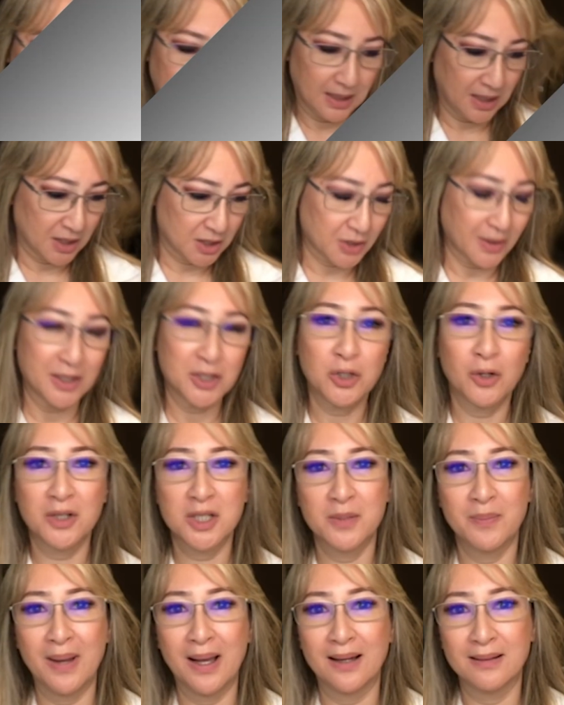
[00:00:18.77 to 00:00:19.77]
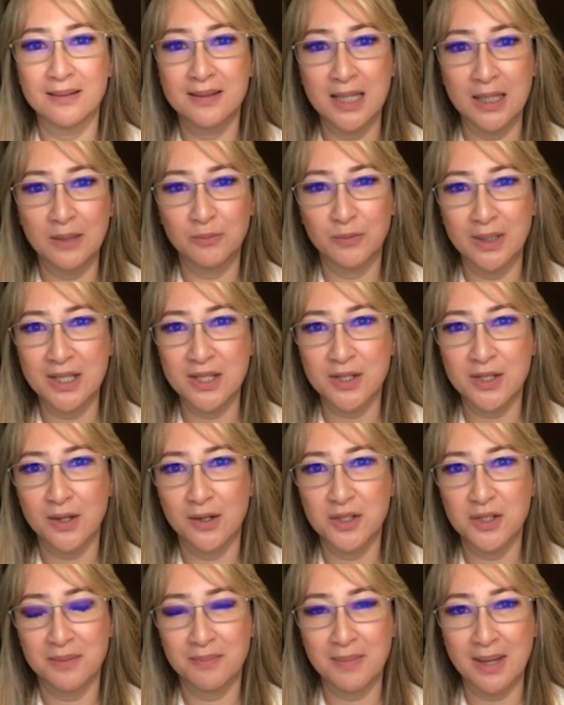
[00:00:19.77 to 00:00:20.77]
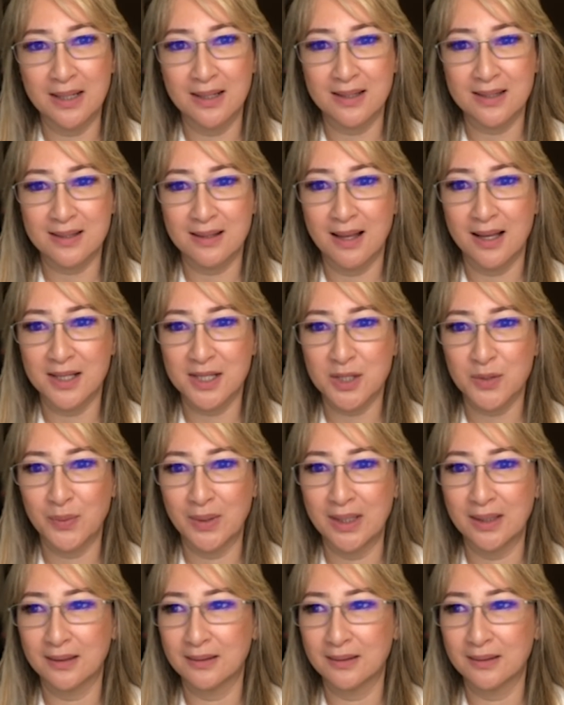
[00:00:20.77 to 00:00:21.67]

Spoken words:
So I talked about deep research in Manus last week,